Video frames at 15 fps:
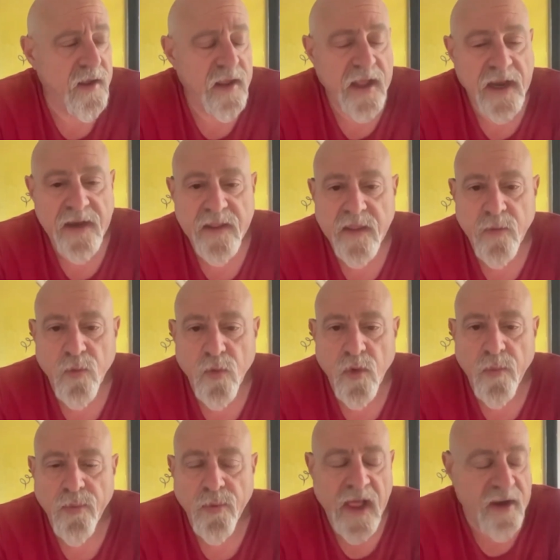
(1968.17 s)
Anything
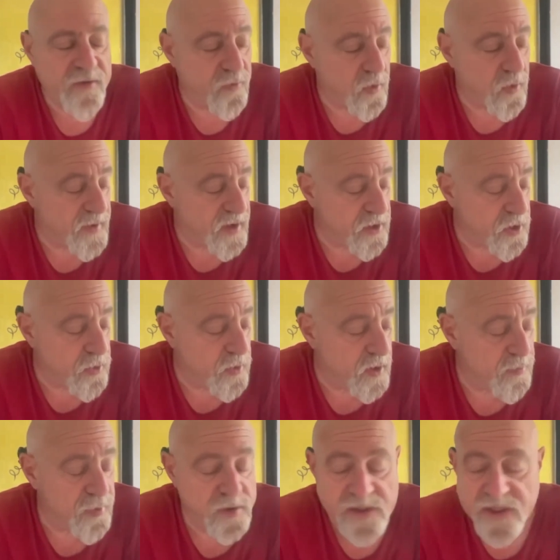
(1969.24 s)
World platform. And you, in
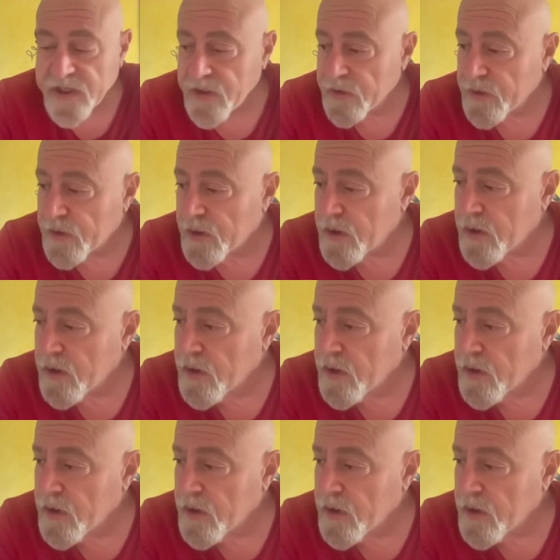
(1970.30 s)
particular,